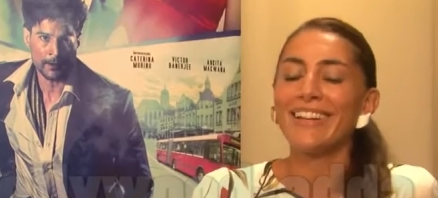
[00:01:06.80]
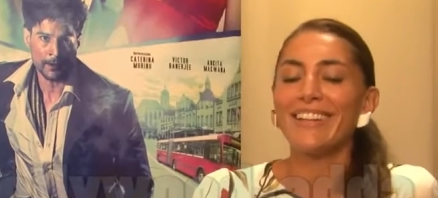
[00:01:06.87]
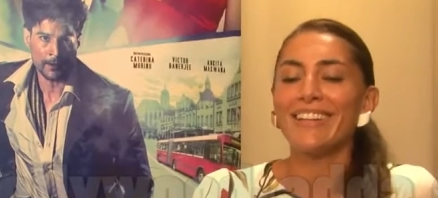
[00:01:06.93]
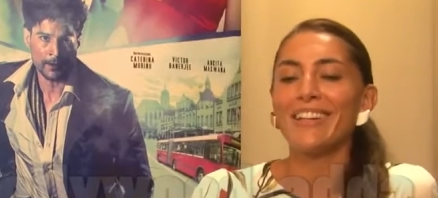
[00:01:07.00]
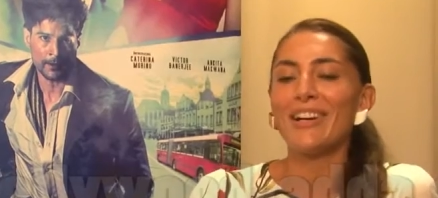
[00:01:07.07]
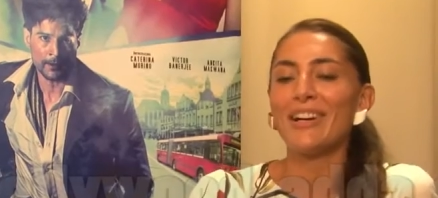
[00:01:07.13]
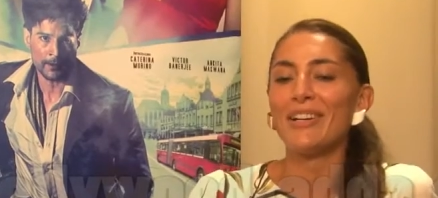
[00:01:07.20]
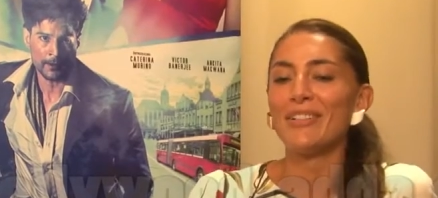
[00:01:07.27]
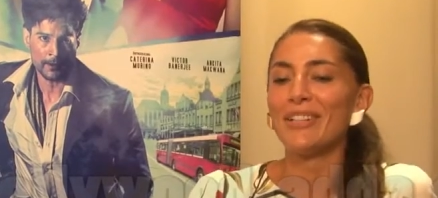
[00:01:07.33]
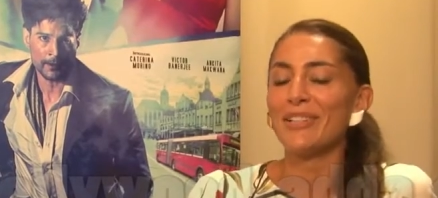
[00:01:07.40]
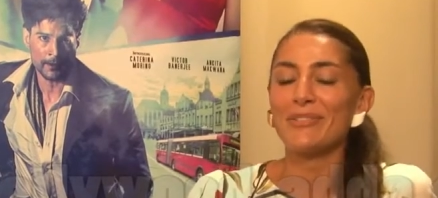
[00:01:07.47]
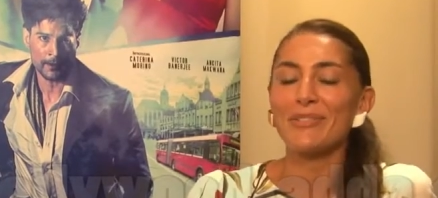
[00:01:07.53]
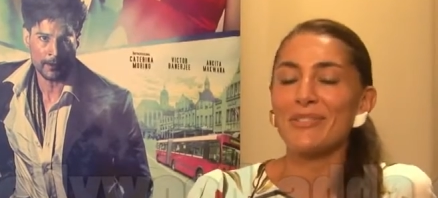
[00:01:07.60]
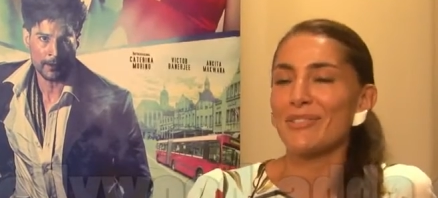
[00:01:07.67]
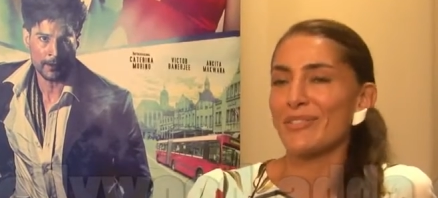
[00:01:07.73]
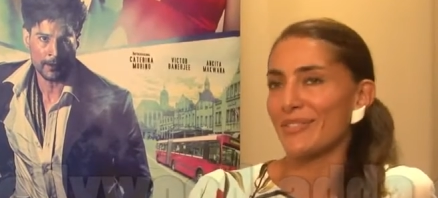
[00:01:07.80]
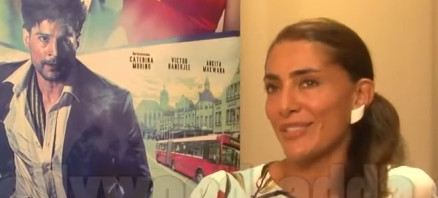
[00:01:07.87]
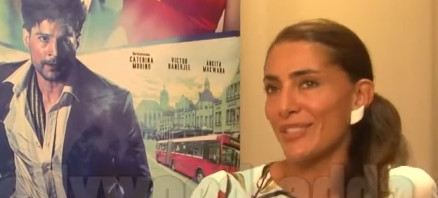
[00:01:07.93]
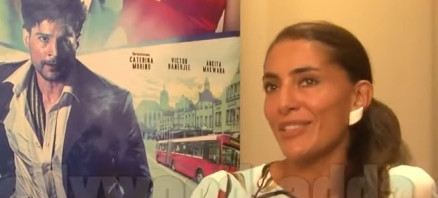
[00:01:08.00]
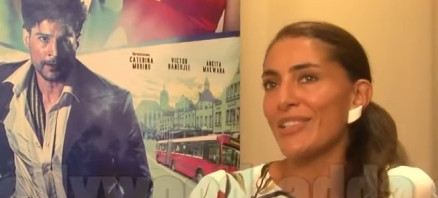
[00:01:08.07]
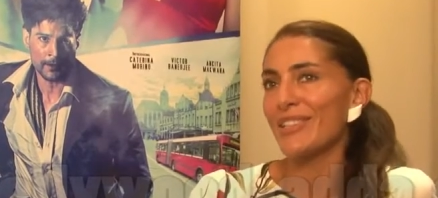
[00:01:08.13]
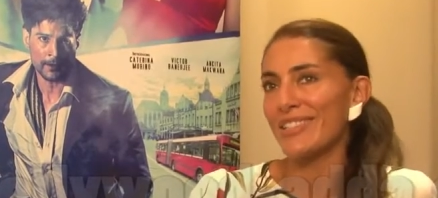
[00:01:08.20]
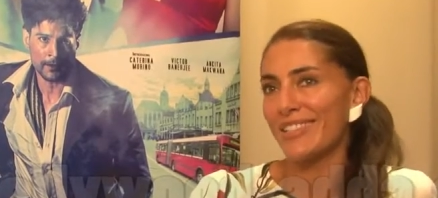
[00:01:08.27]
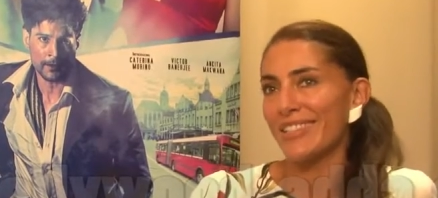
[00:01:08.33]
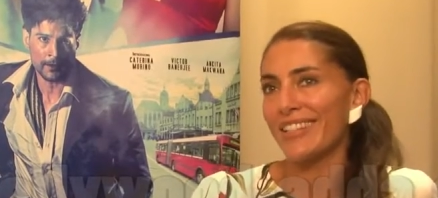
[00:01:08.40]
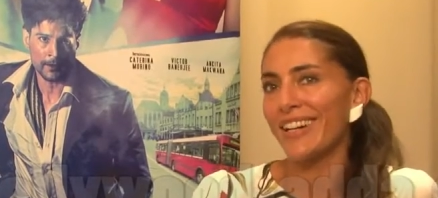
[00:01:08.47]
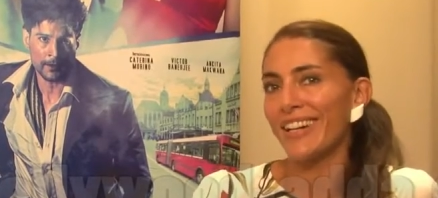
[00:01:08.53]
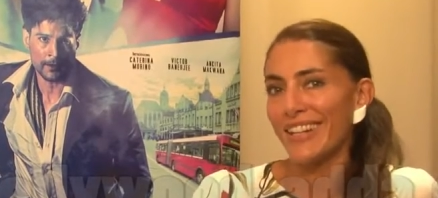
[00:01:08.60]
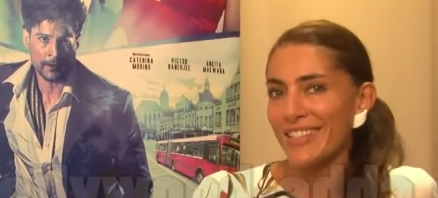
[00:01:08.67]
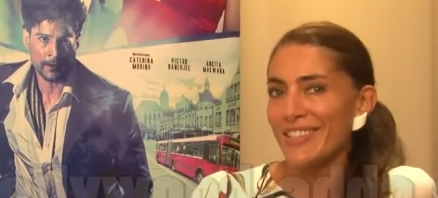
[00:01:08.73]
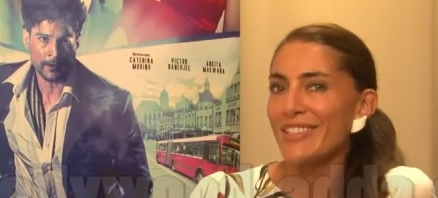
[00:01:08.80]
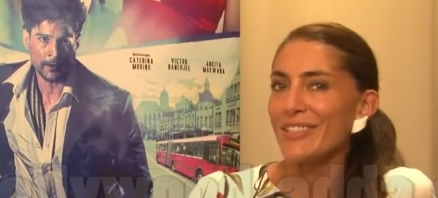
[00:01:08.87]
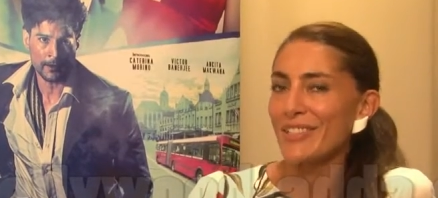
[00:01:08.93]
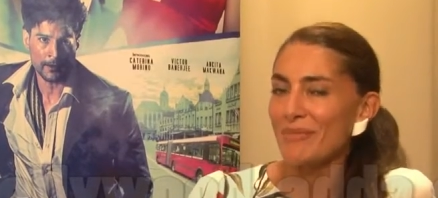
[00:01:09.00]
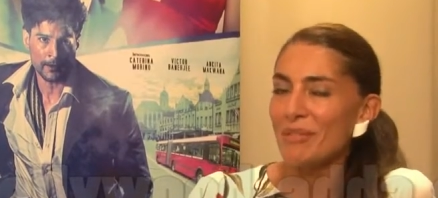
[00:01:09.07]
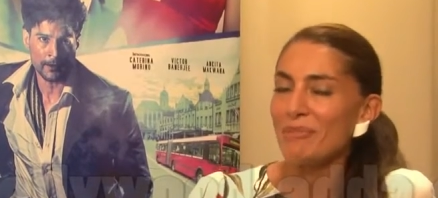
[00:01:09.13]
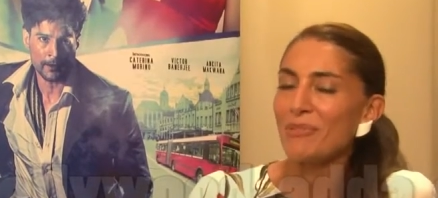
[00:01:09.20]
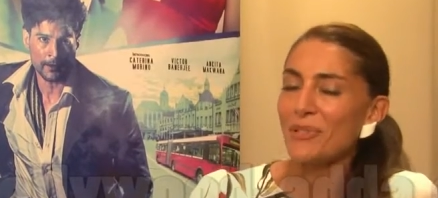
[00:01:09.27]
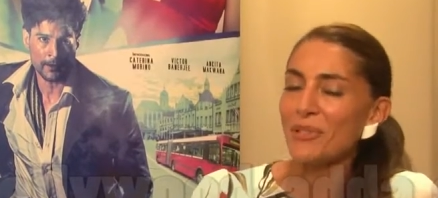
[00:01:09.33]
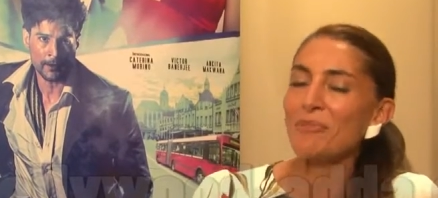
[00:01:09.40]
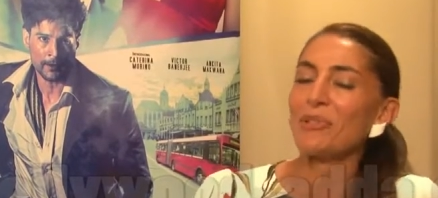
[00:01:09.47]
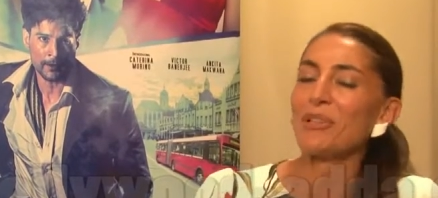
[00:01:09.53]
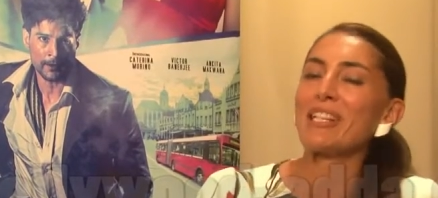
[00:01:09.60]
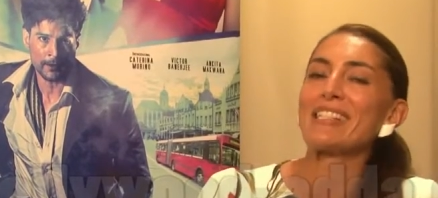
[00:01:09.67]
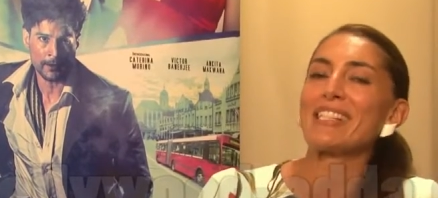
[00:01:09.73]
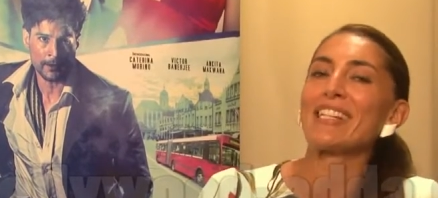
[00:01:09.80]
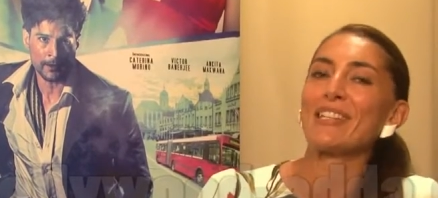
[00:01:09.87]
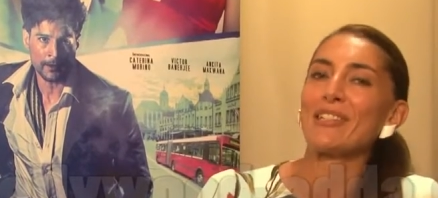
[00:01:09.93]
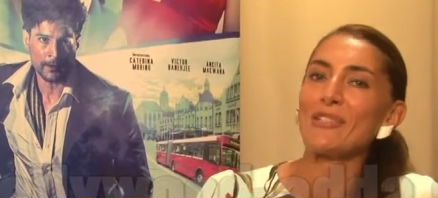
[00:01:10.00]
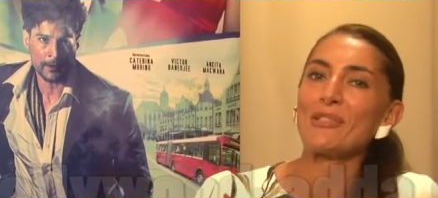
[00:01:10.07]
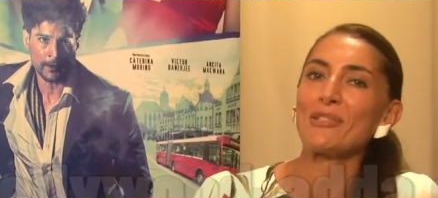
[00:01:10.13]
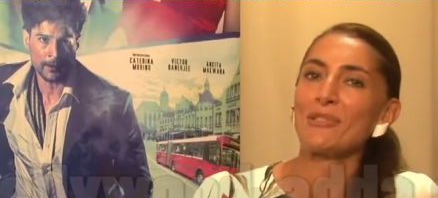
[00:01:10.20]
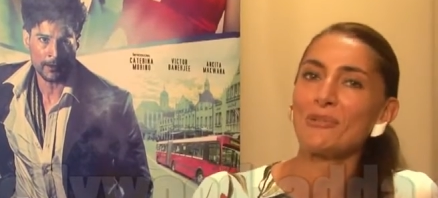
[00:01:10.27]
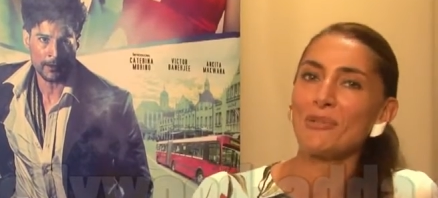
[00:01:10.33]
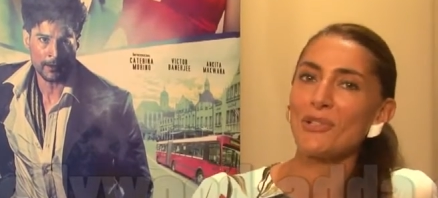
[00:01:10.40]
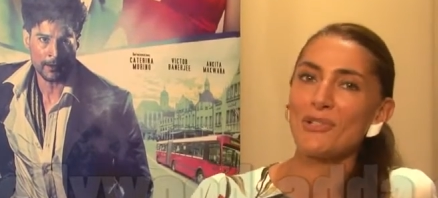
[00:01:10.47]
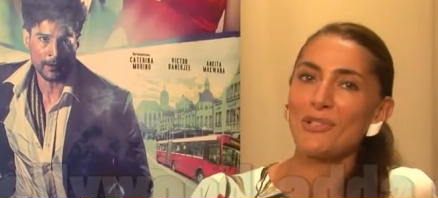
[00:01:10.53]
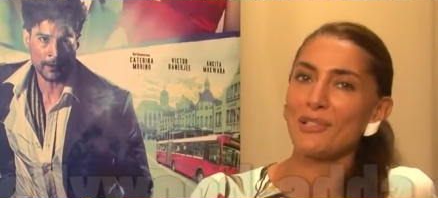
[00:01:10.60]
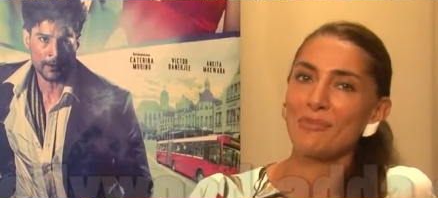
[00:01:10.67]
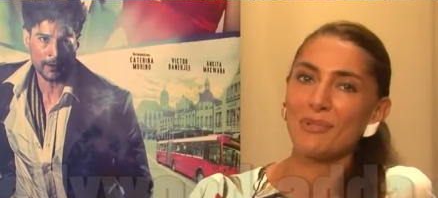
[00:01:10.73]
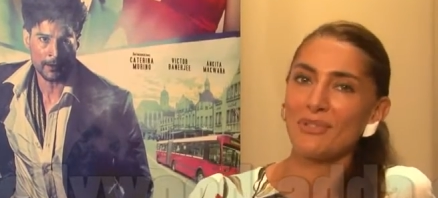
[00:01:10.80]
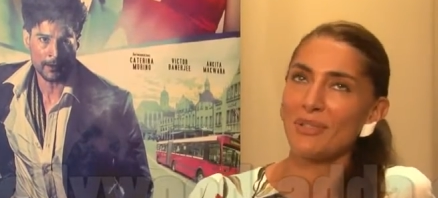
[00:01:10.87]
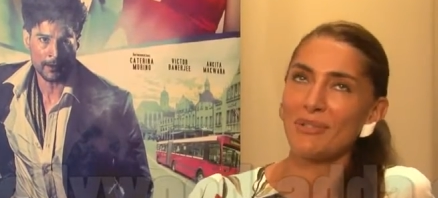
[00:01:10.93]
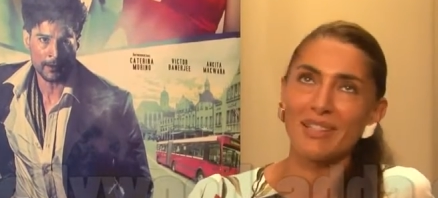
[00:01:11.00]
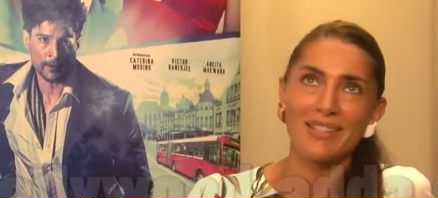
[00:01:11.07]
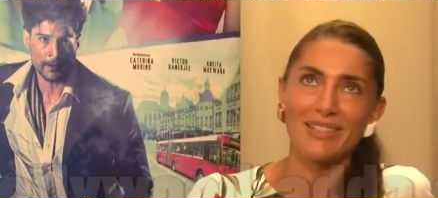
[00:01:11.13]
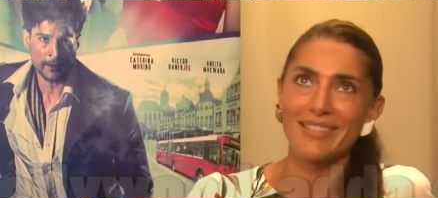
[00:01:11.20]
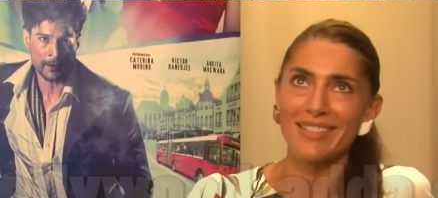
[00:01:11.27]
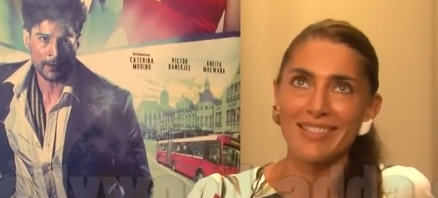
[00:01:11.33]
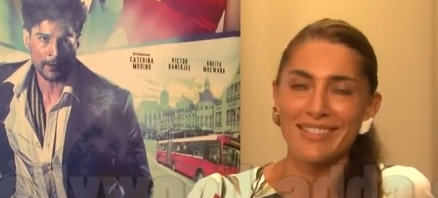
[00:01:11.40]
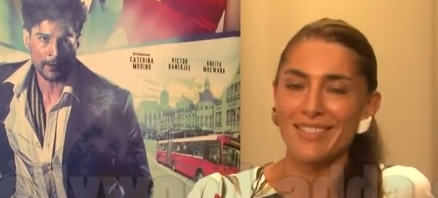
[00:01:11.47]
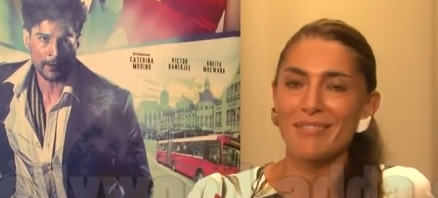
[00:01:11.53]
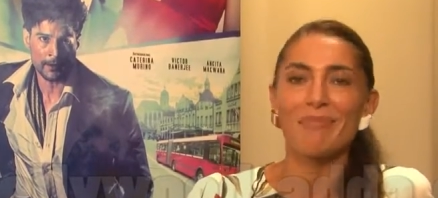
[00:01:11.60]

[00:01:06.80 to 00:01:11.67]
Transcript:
Speaker 1: you know, you're gonna see, guys, you're gonna be more and more excited also to watch this movie because it's